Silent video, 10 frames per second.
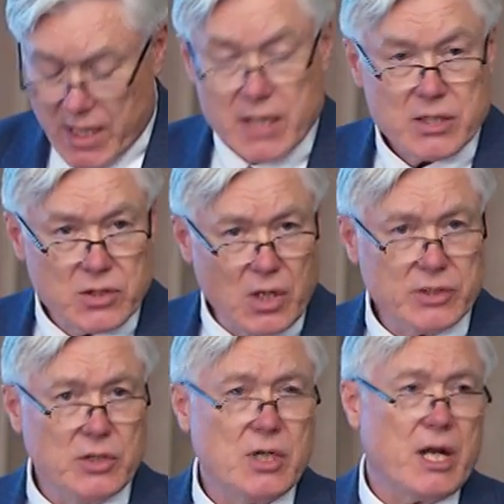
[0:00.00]
To
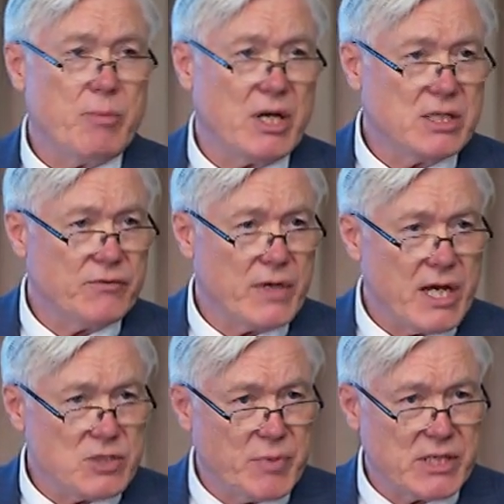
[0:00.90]
talk to you today about different
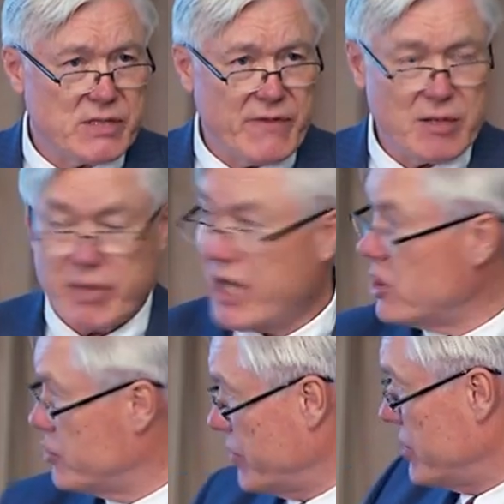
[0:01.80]
aspects of that
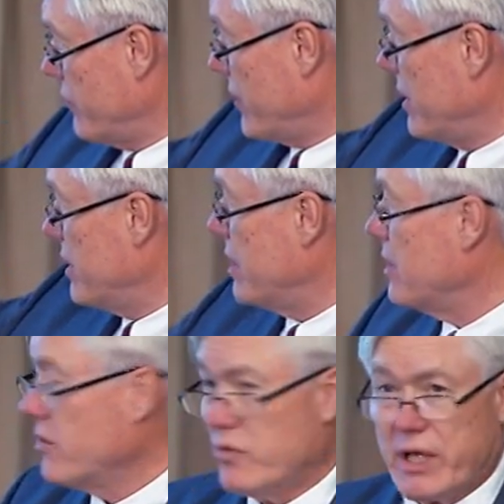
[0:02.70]
battle, specifically the
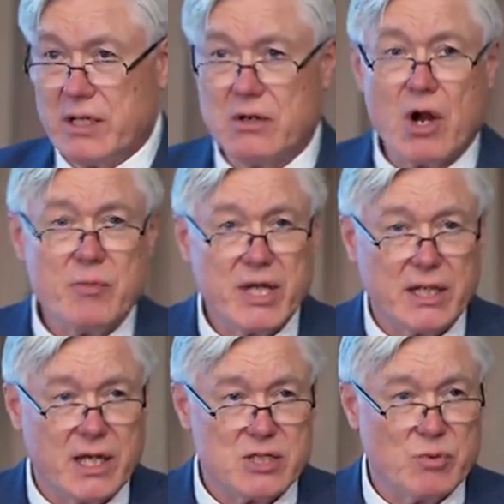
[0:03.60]
regular army at
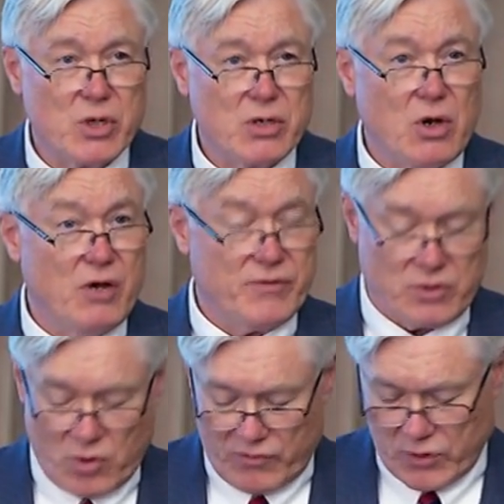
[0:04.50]
Gettysburg, often
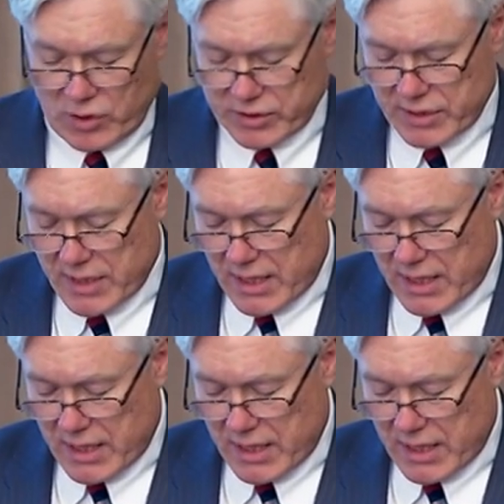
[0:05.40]
overlooked,